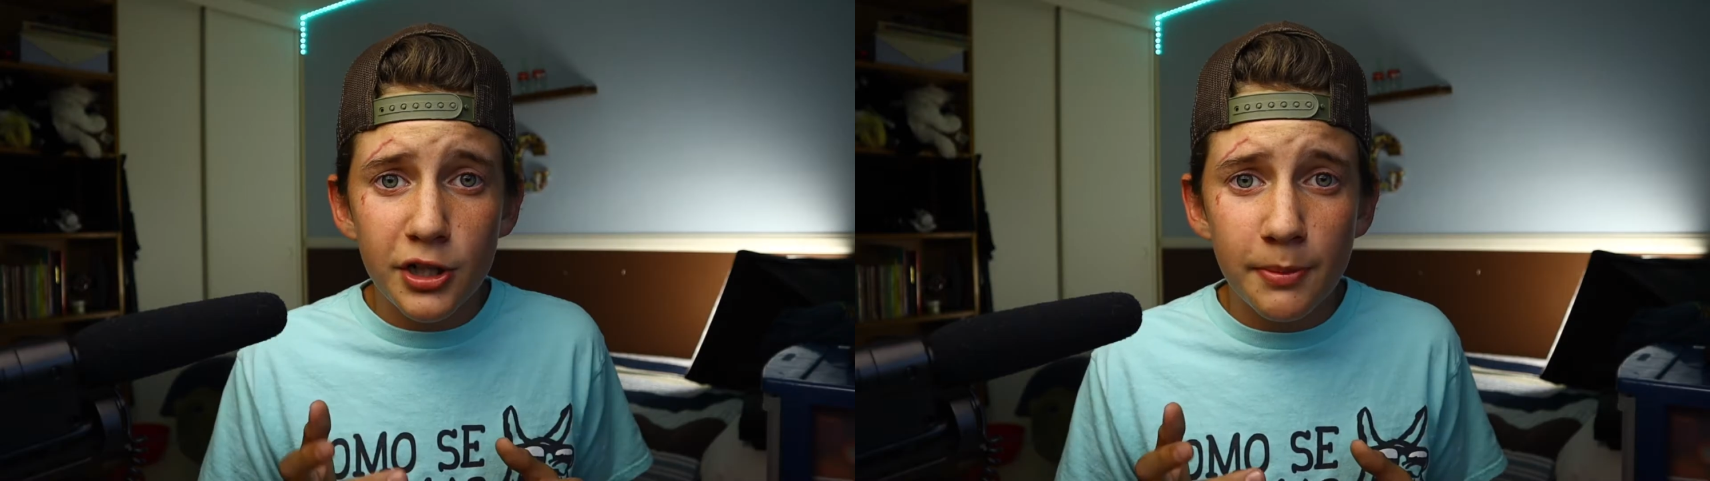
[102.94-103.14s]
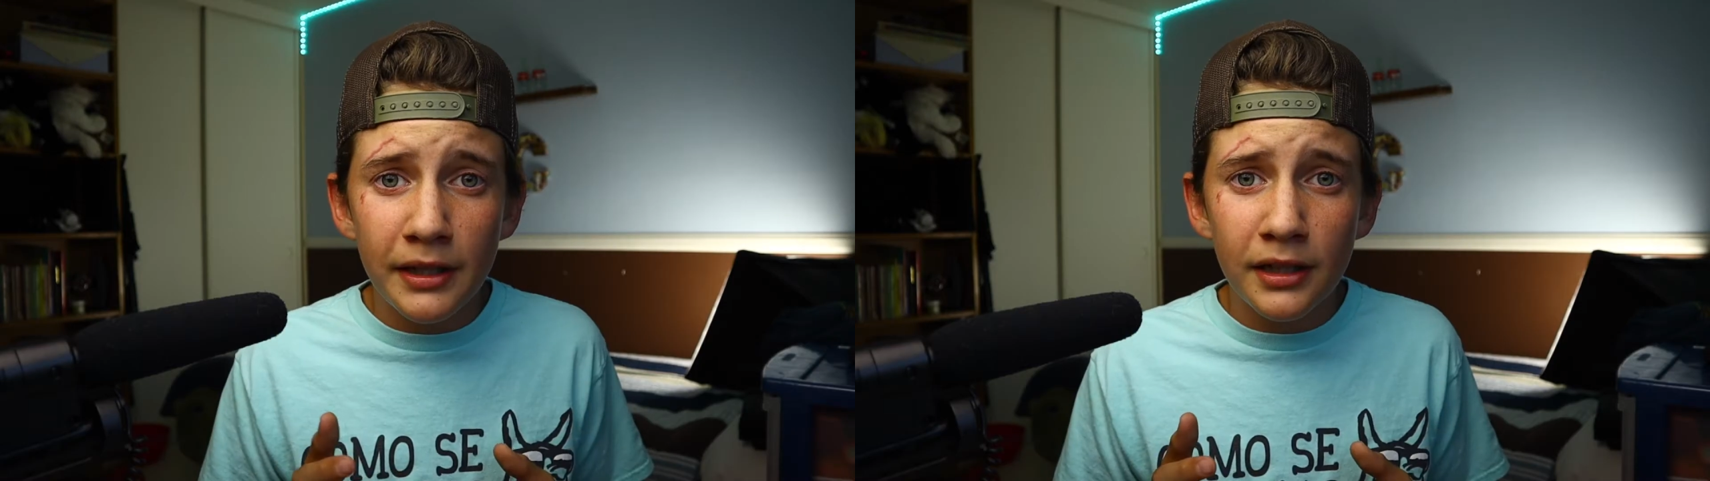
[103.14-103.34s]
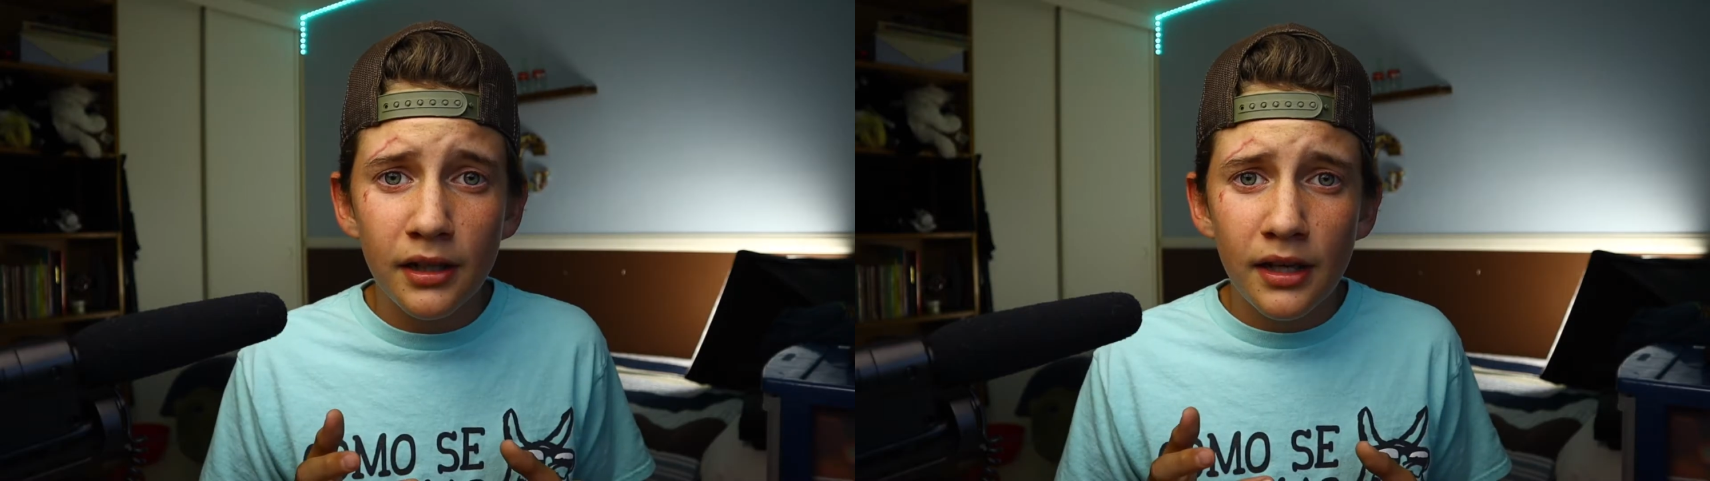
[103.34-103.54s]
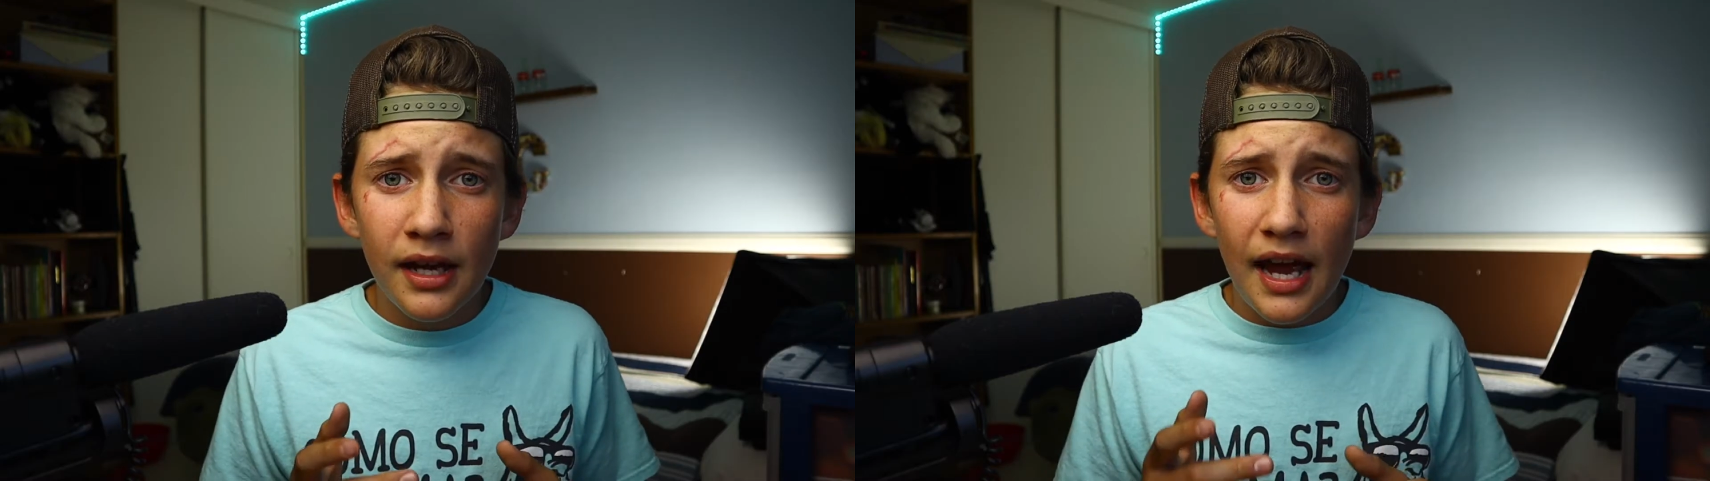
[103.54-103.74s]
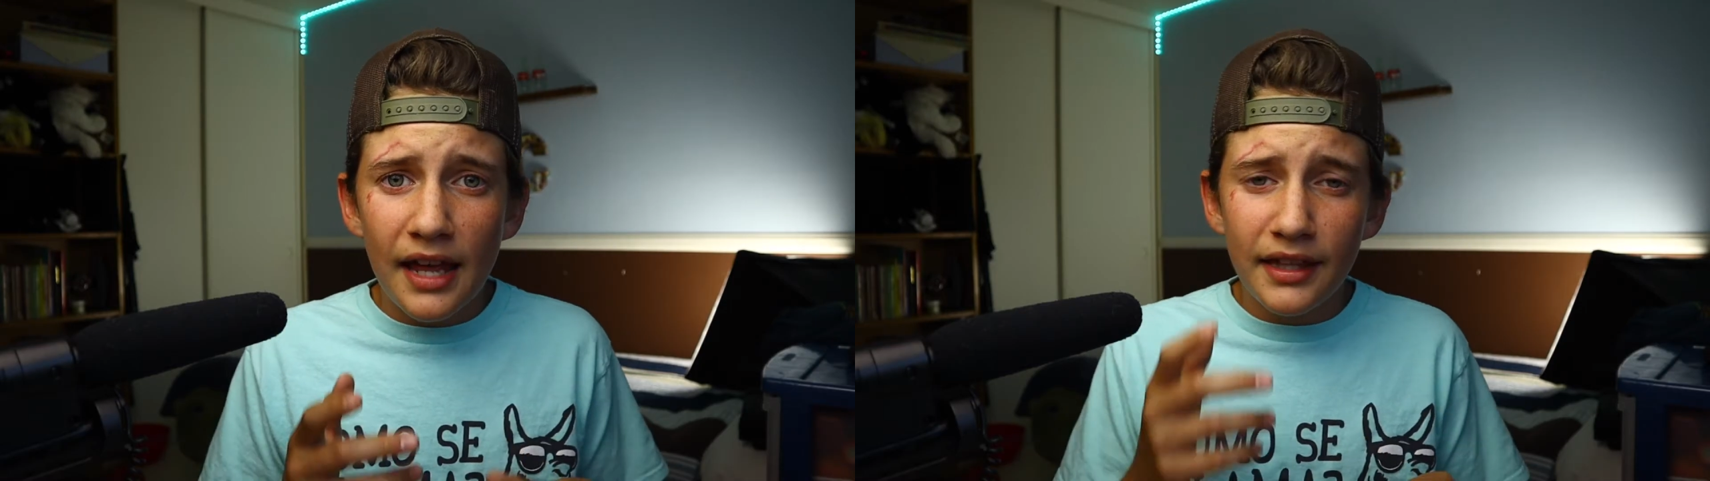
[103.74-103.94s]
speed,
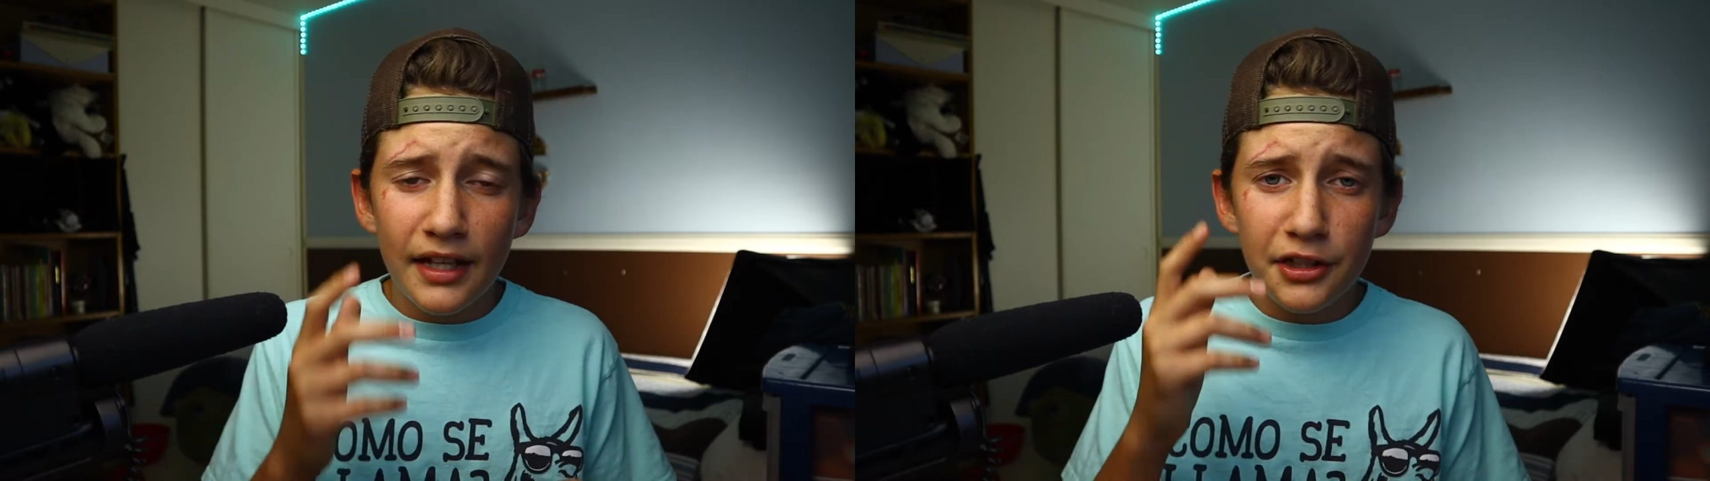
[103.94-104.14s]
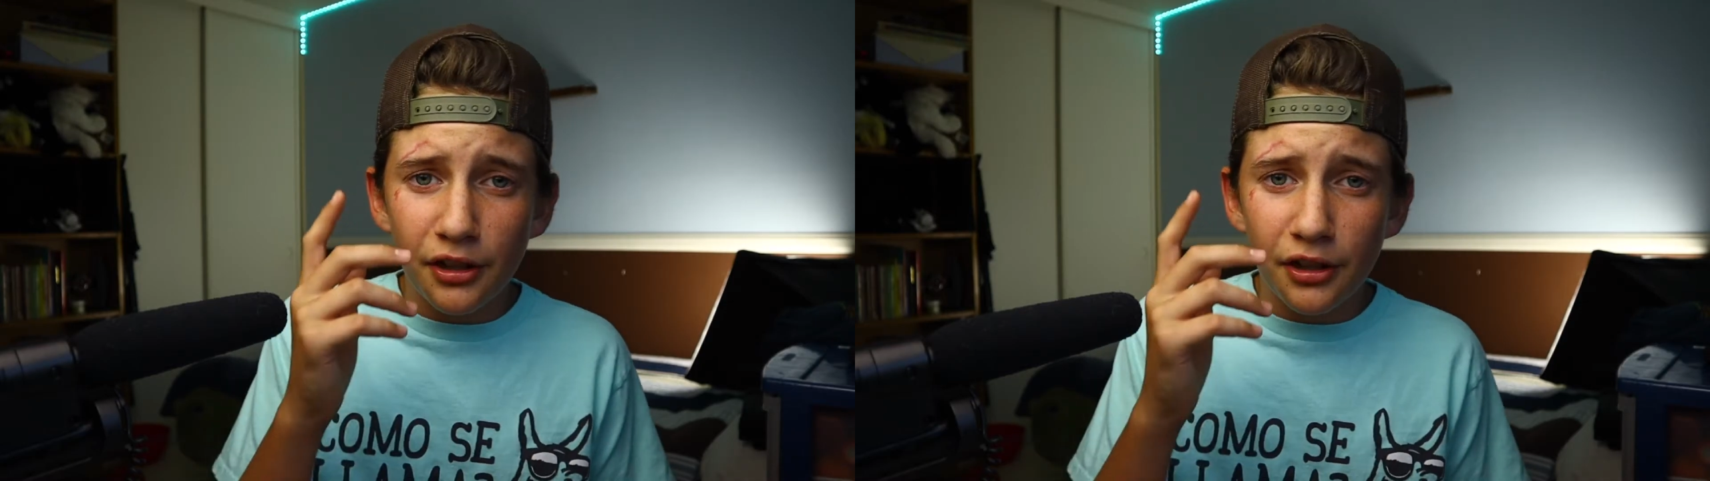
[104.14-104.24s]
and then you